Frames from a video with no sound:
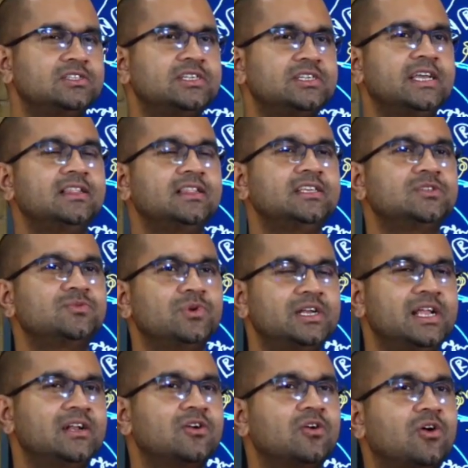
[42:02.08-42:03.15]
change this
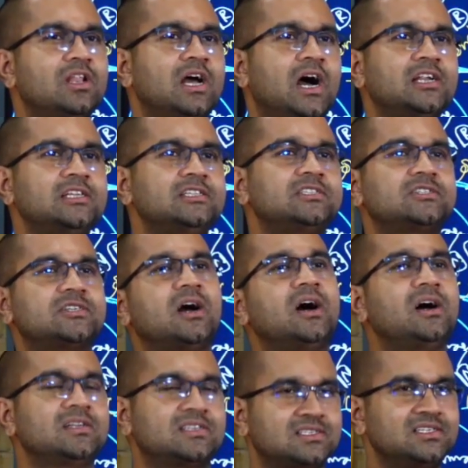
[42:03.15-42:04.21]
word and call
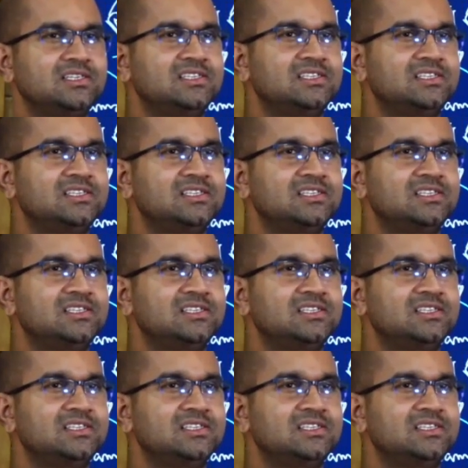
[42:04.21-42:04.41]
anicca,